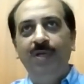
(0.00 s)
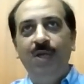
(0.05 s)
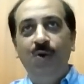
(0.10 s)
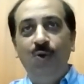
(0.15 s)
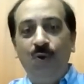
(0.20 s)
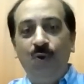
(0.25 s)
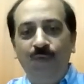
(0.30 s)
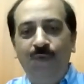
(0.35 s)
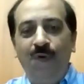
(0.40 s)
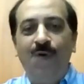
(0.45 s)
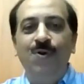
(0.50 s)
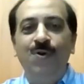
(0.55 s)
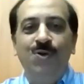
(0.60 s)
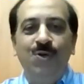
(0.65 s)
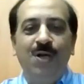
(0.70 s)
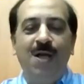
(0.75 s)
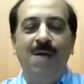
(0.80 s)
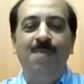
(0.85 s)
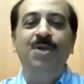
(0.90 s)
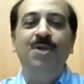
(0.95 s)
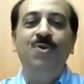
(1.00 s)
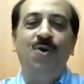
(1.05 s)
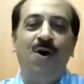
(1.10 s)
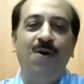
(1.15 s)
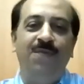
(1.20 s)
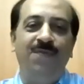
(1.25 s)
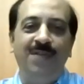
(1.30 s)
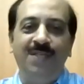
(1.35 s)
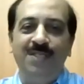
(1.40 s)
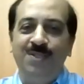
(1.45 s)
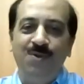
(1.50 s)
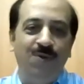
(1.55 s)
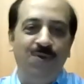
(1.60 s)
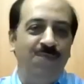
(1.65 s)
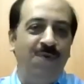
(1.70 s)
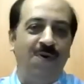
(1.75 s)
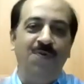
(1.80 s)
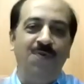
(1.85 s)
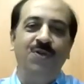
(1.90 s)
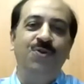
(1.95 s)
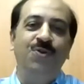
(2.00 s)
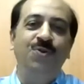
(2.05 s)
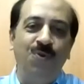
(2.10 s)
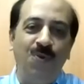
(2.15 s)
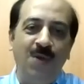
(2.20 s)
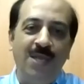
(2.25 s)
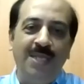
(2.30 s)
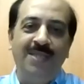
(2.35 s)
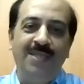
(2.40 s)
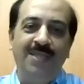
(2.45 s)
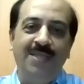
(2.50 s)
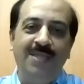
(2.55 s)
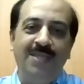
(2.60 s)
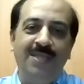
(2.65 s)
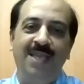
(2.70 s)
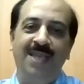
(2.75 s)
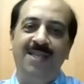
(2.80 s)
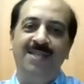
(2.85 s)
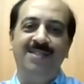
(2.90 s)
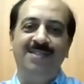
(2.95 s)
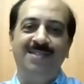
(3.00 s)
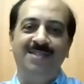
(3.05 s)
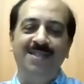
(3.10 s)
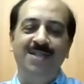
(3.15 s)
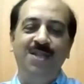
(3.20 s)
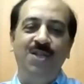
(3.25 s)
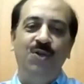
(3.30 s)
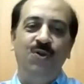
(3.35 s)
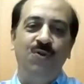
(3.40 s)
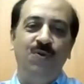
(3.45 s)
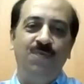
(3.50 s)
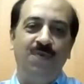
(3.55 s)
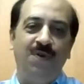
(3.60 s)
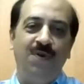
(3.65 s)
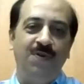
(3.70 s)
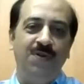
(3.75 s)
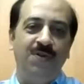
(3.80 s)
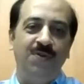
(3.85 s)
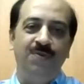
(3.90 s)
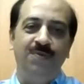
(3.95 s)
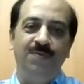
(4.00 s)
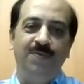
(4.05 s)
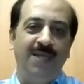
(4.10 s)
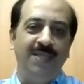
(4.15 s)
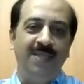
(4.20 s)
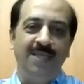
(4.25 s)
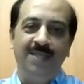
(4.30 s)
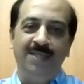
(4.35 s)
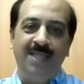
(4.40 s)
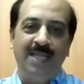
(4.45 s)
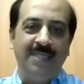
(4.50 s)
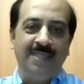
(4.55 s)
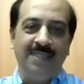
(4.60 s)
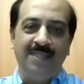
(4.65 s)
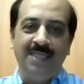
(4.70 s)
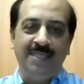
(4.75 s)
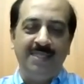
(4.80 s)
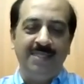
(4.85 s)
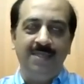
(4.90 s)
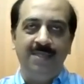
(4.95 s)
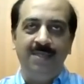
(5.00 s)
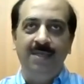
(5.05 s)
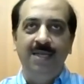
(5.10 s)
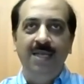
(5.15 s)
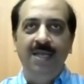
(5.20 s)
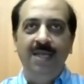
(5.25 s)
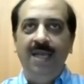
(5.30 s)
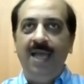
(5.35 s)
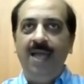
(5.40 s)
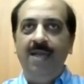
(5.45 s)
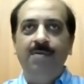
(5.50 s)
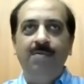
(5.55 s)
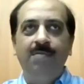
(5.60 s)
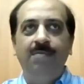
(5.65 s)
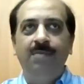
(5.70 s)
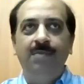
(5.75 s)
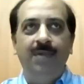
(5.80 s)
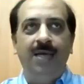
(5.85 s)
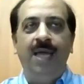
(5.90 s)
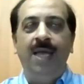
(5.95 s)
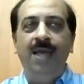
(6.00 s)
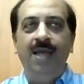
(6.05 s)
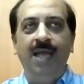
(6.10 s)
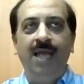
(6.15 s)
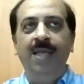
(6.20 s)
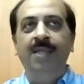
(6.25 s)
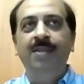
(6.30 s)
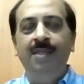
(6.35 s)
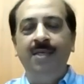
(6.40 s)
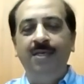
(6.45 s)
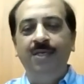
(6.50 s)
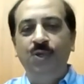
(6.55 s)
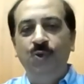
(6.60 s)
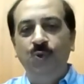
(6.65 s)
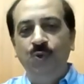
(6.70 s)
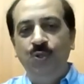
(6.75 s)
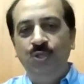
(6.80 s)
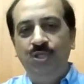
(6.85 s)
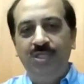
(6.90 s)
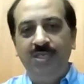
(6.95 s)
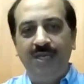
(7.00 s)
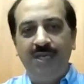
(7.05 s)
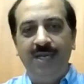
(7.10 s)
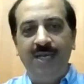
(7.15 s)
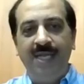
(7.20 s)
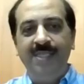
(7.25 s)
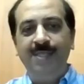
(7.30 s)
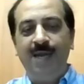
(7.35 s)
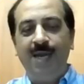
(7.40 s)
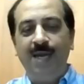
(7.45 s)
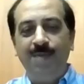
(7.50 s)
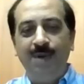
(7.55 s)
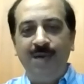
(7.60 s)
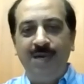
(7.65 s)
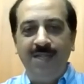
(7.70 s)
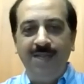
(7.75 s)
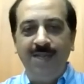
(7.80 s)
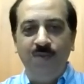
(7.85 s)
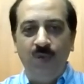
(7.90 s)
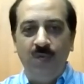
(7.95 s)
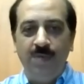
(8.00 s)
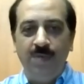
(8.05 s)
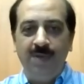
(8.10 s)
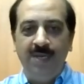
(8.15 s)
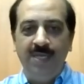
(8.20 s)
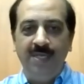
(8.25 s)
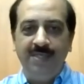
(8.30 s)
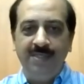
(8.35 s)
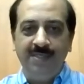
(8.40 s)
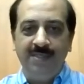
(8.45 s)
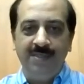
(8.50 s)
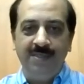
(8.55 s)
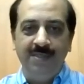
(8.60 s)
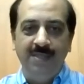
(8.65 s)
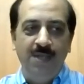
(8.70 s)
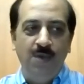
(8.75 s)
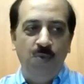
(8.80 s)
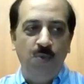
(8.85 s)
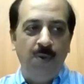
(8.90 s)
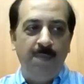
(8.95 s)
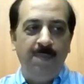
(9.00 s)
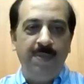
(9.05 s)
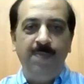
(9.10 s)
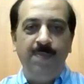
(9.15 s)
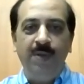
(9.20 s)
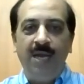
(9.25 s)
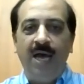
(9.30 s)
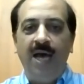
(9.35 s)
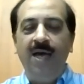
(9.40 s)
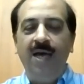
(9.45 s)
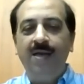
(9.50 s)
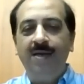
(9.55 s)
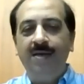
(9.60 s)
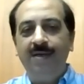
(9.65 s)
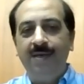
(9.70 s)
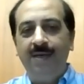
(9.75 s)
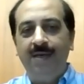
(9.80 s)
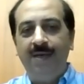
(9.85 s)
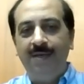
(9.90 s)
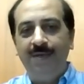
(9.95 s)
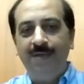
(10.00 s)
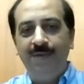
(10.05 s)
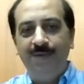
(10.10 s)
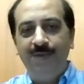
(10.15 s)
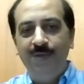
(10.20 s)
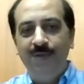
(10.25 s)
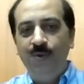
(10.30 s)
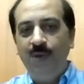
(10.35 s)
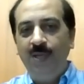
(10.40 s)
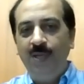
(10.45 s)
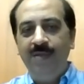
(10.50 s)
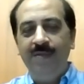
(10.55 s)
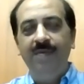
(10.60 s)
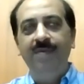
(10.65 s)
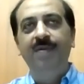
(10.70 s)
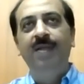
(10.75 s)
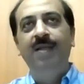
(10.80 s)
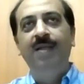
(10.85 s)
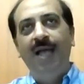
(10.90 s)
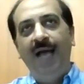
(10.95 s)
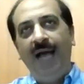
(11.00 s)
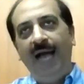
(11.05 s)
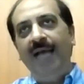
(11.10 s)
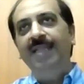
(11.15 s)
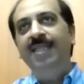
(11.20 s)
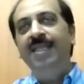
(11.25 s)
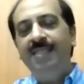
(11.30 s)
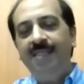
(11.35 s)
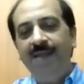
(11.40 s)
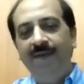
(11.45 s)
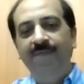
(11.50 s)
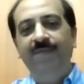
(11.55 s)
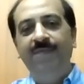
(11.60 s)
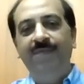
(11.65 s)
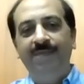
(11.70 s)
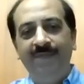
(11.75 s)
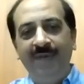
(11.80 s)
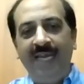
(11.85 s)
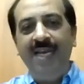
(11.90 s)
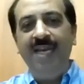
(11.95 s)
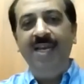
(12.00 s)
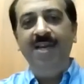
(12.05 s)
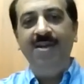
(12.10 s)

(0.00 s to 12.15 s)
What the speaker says: Look forward to coming to office, look forward to doing things, look forward to, I think that's a, and the huge excitement at the workplace, where people are doing, I think, some very